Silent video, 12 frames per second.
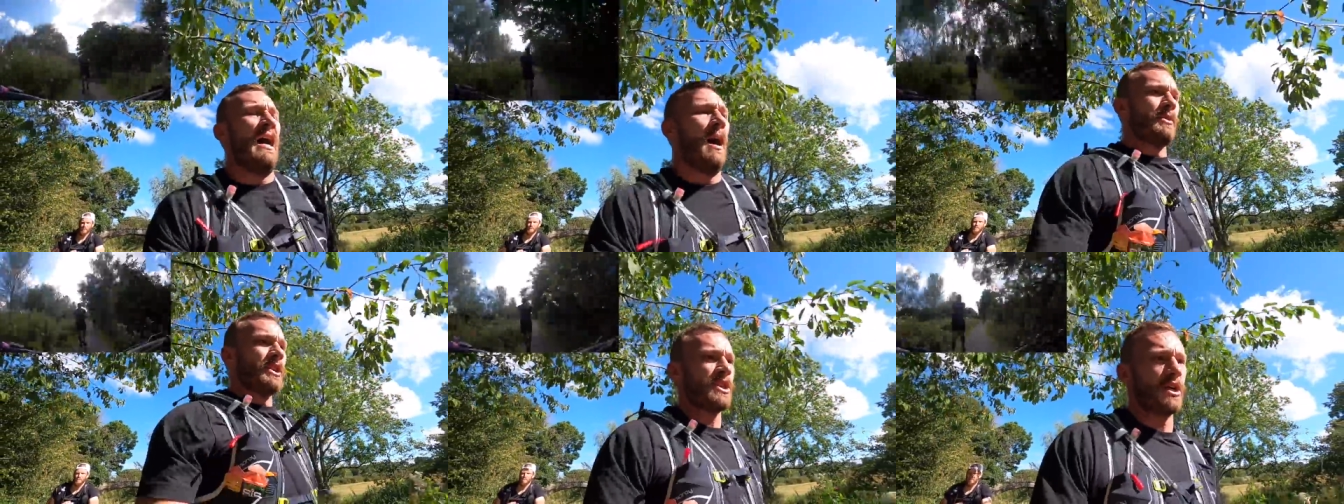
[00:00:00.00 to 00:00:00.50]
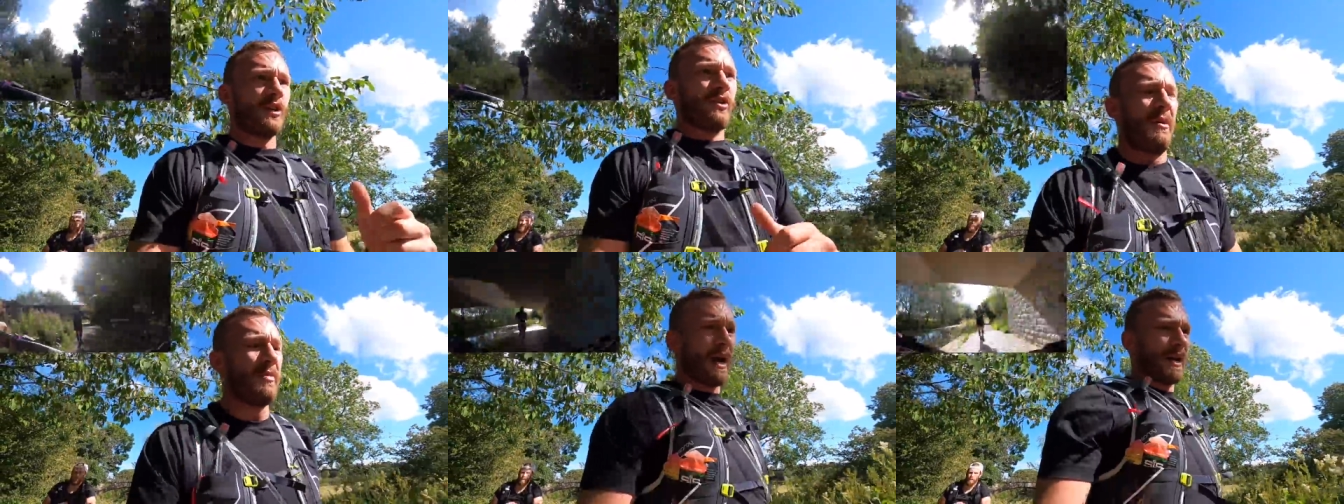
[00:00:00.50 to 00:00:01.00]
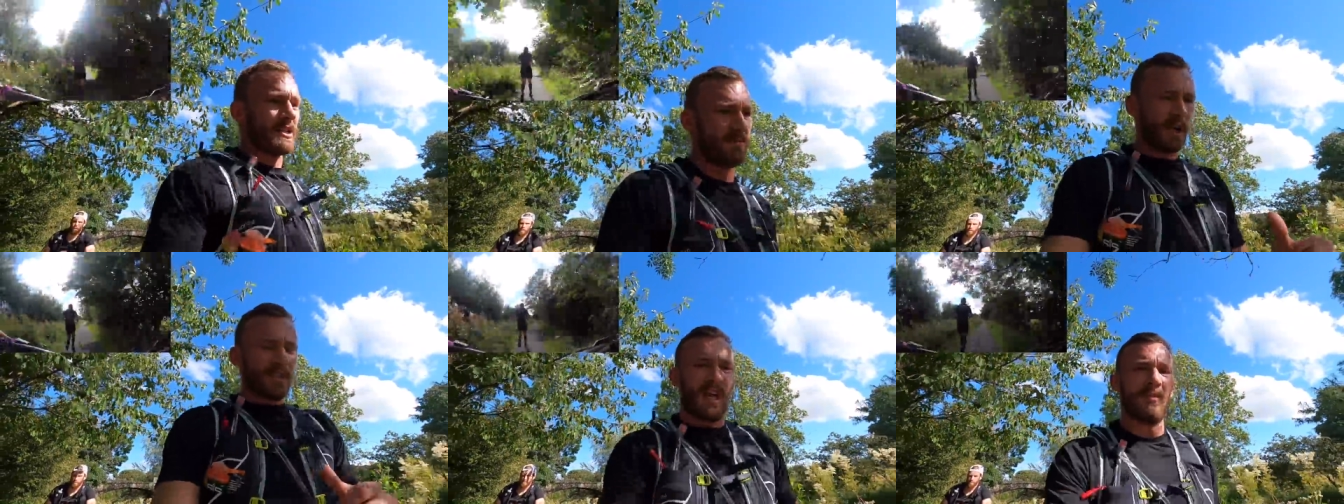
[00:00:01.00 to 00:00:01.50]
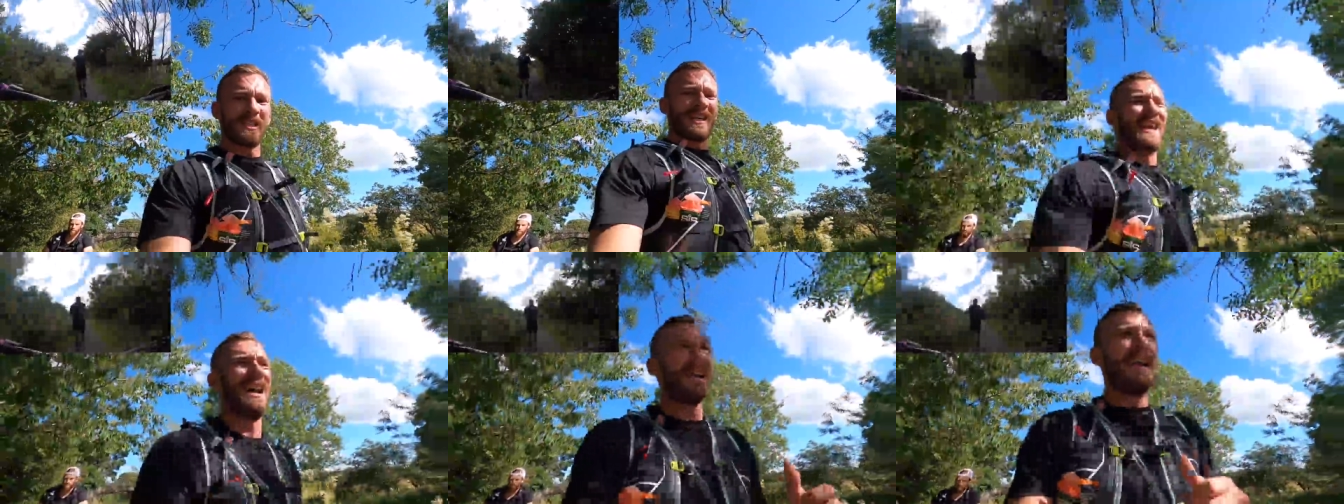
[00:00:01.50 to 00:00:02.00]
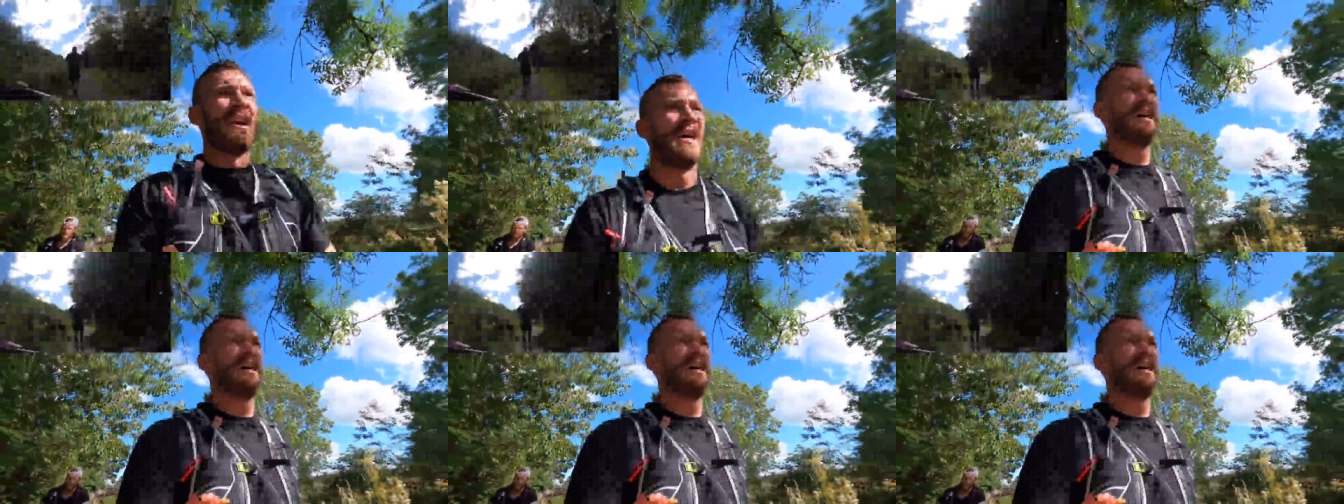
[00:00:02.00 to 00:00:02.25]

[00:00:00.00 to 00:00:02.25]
I'm just going to try and bank as much time as I can.